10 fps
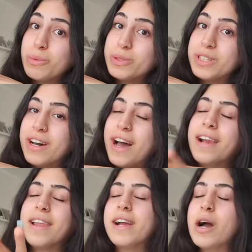water
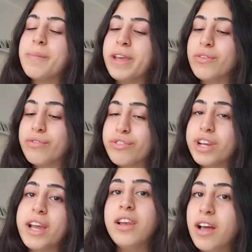and they come in
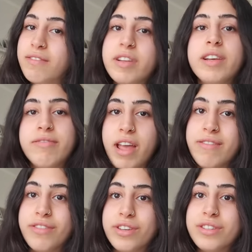three lovely
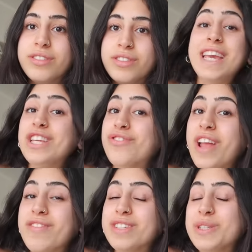flavors, each
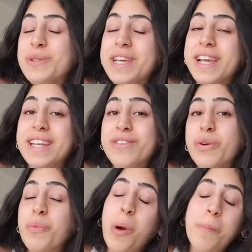flavor suiting a
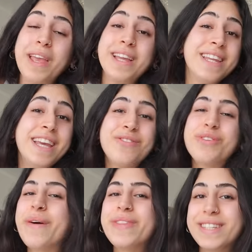different well-being need
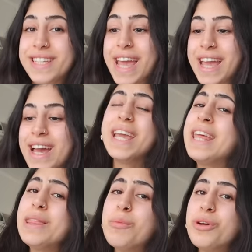throughout the day.
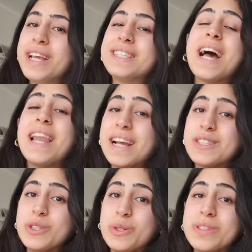In the mornings I like
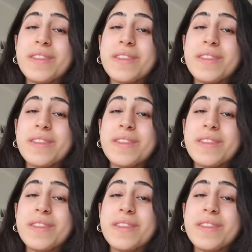to use